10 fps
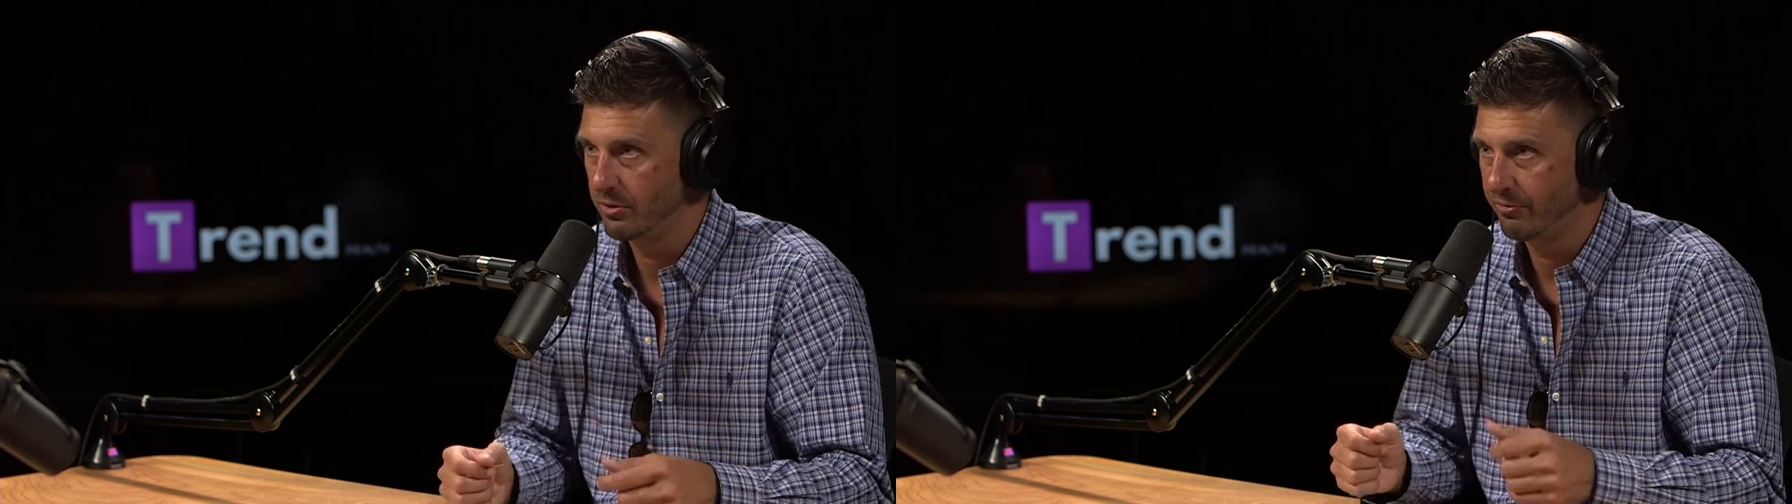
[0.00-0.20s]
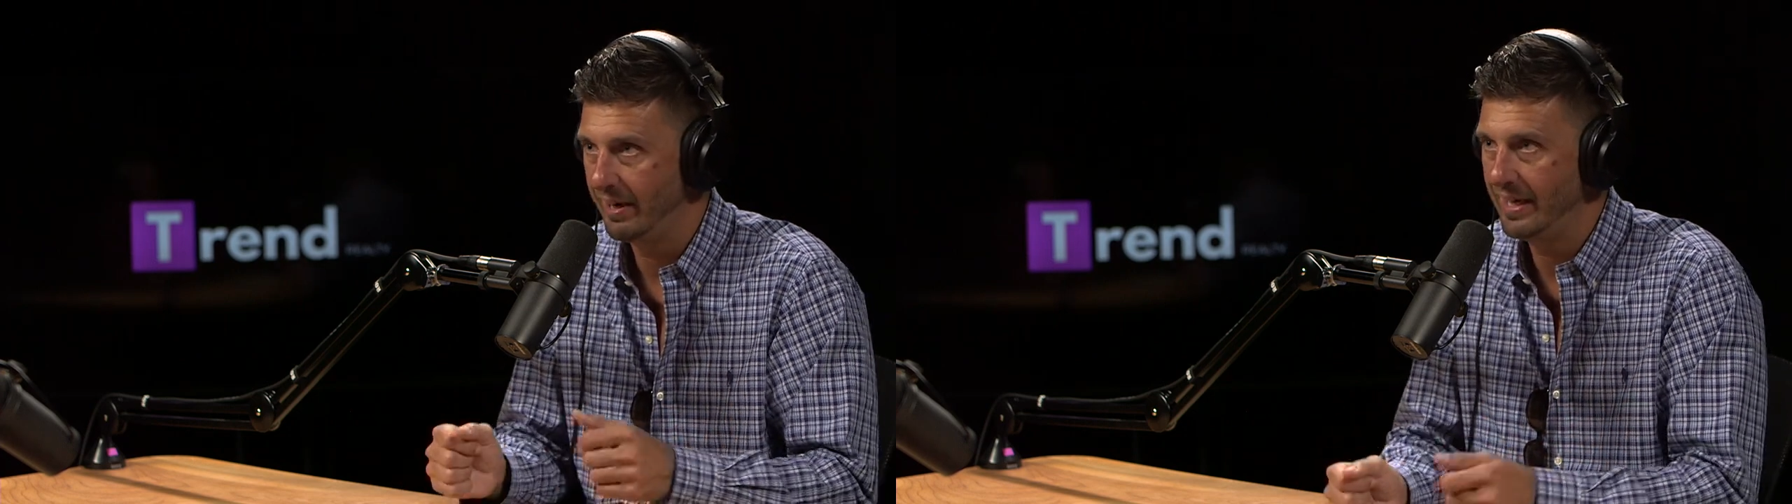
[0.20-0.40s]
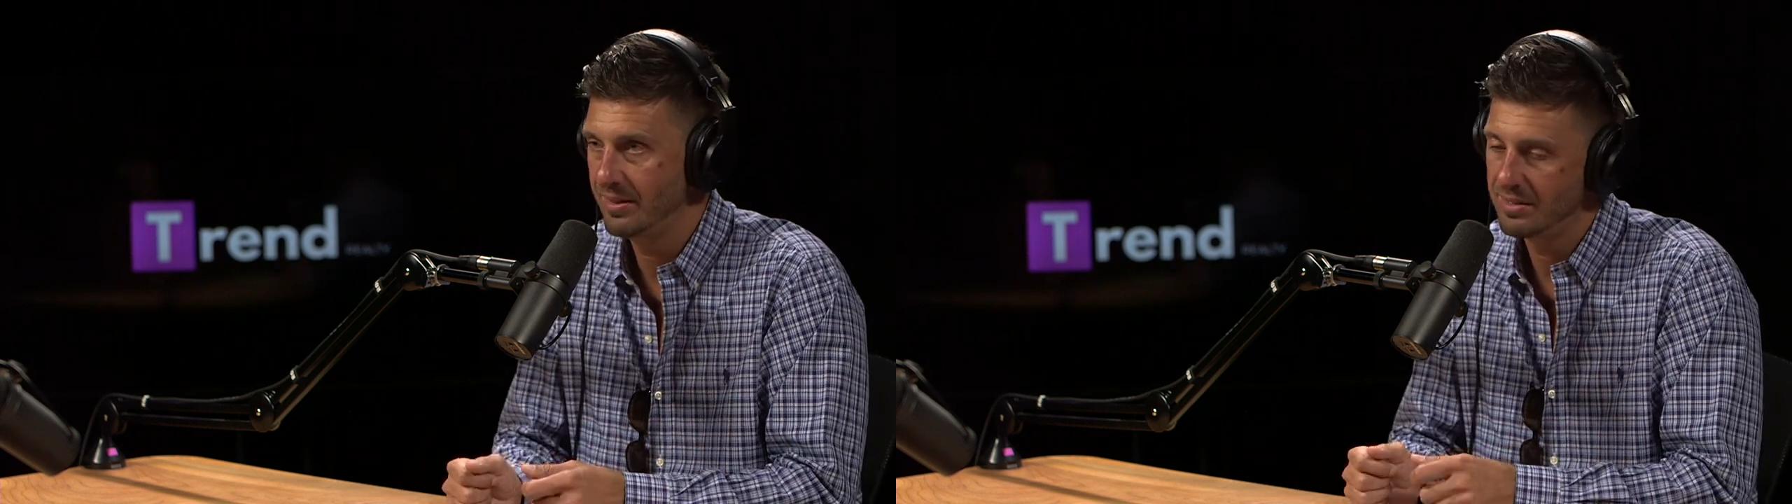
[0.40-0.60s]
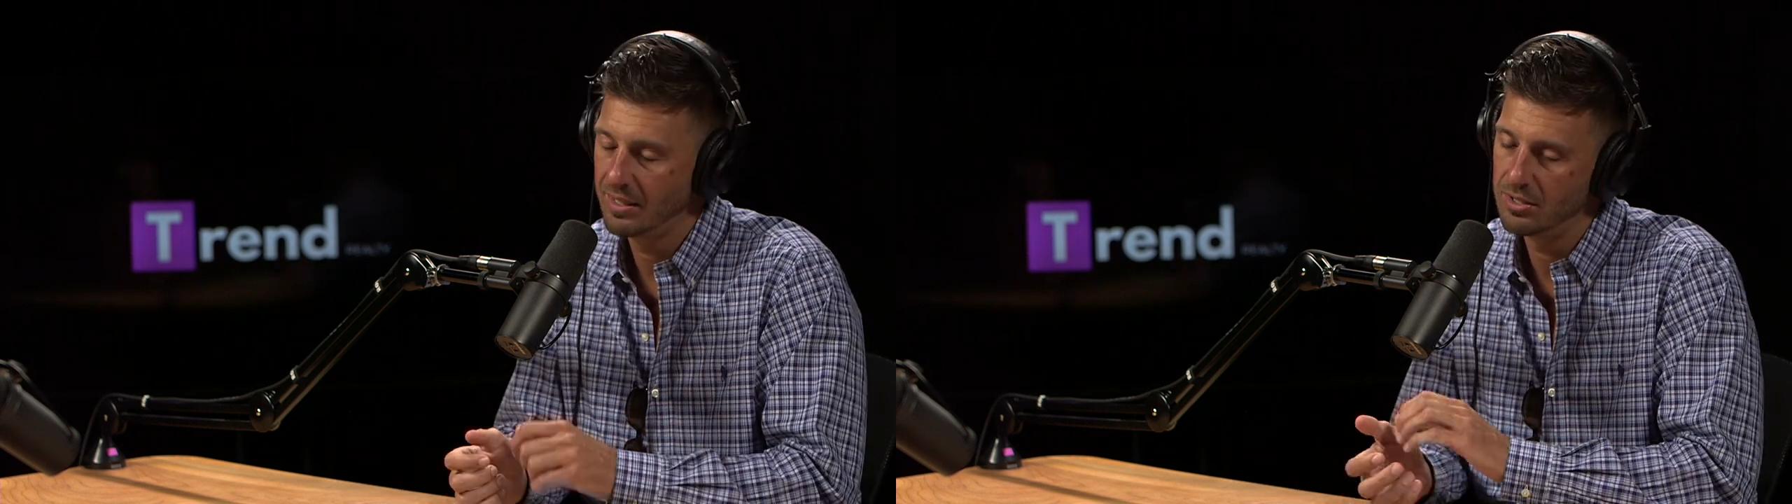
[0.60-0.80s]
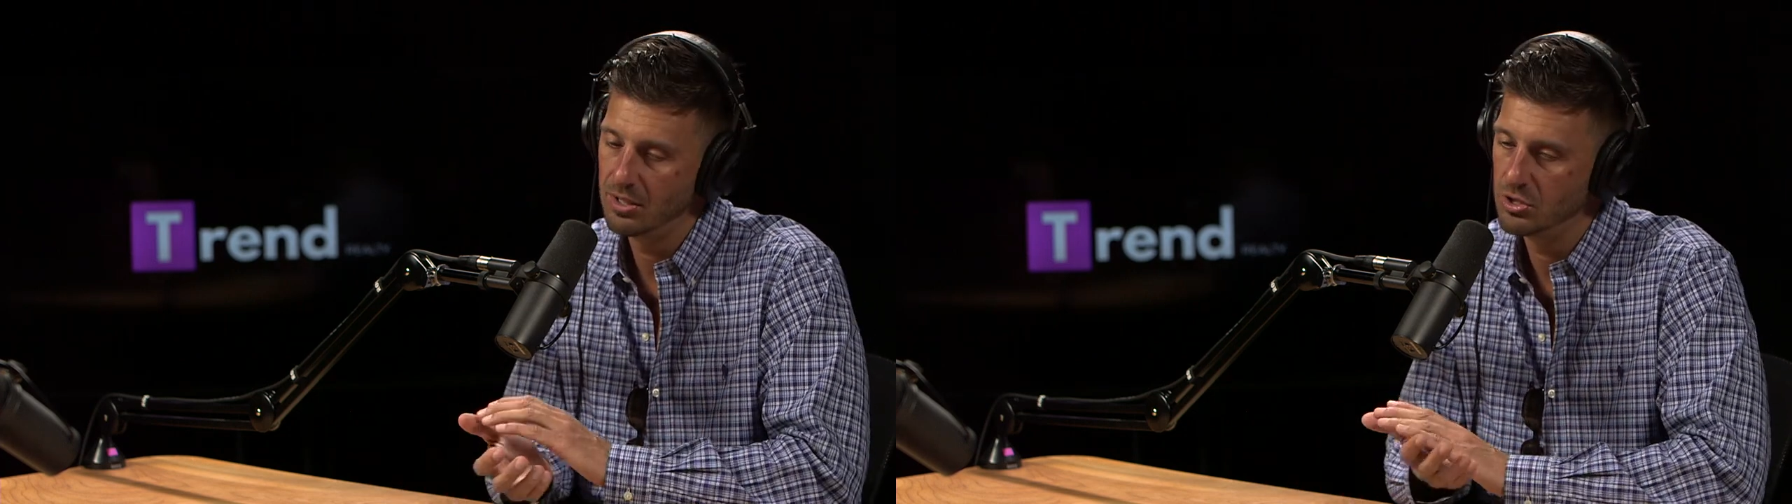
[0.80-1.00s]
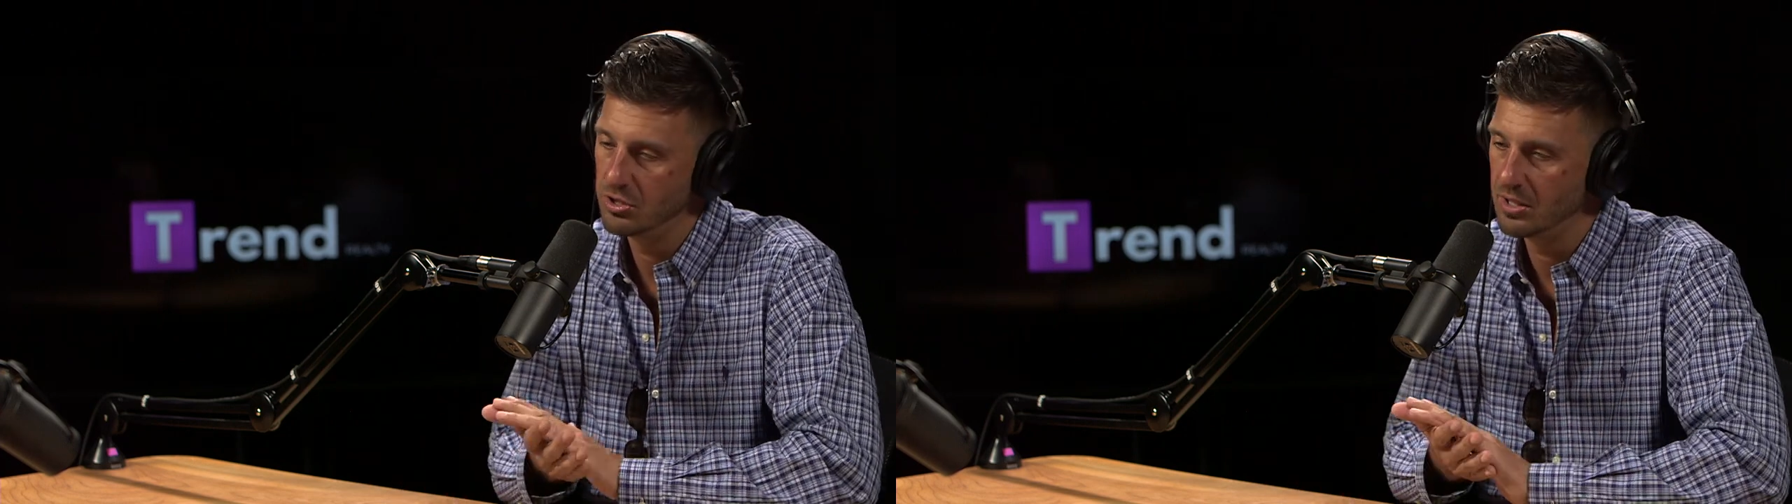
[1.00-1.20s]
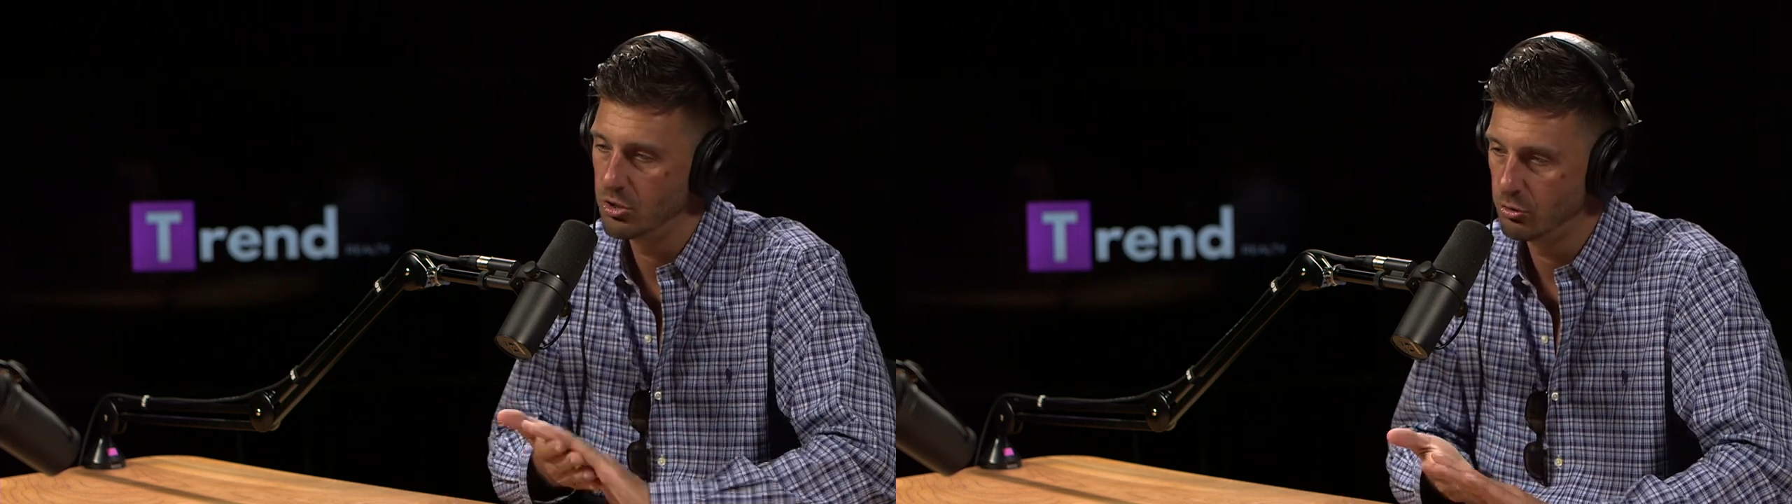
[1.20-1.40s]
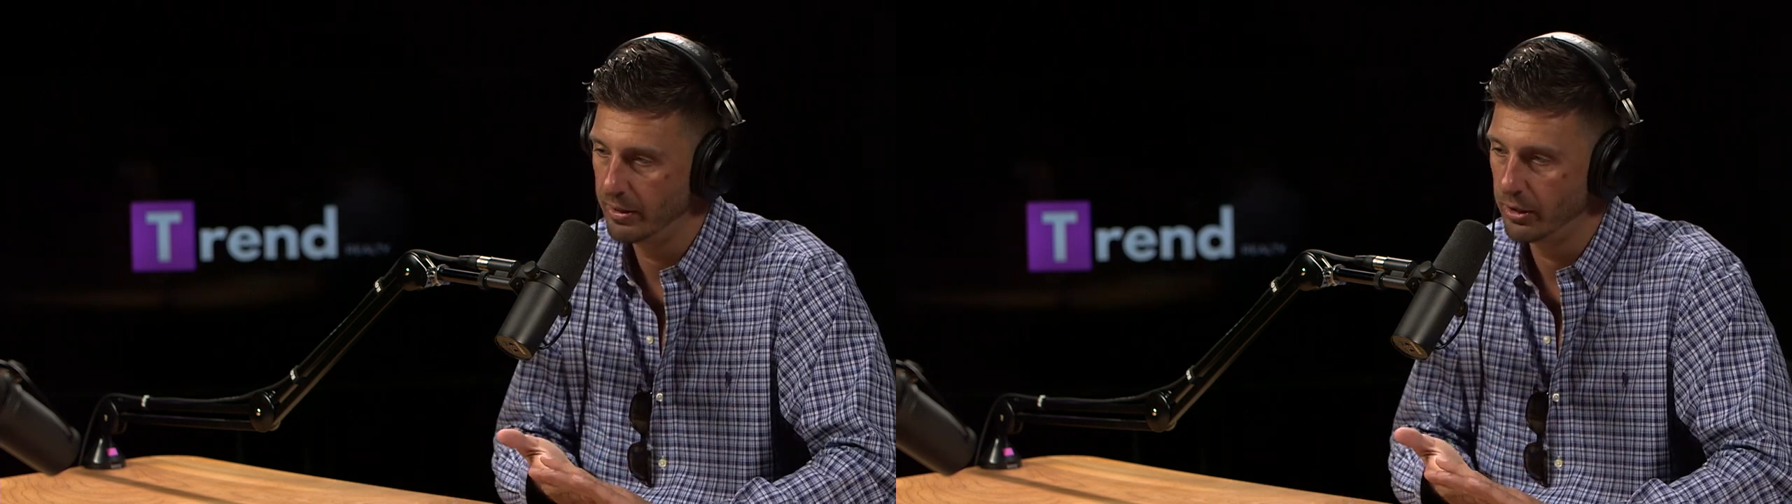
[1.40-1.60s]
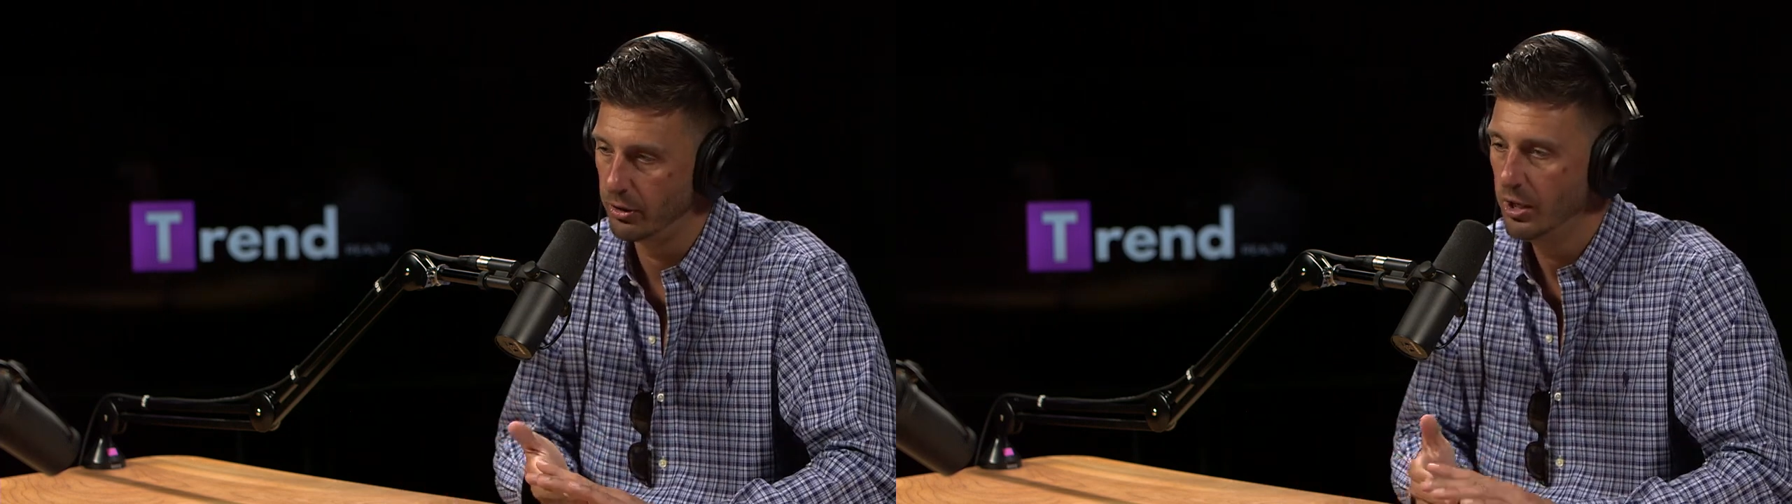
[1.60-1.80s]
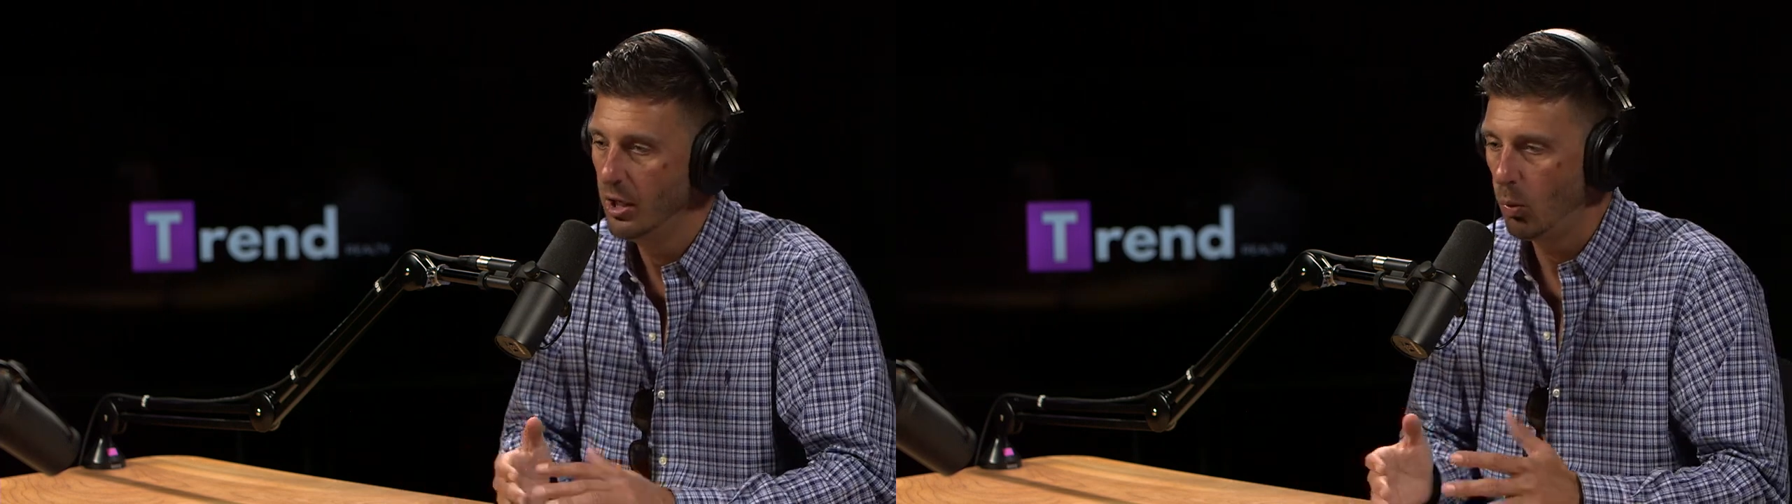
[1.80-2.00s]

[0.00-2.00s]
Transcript: the financing contingency is triggered.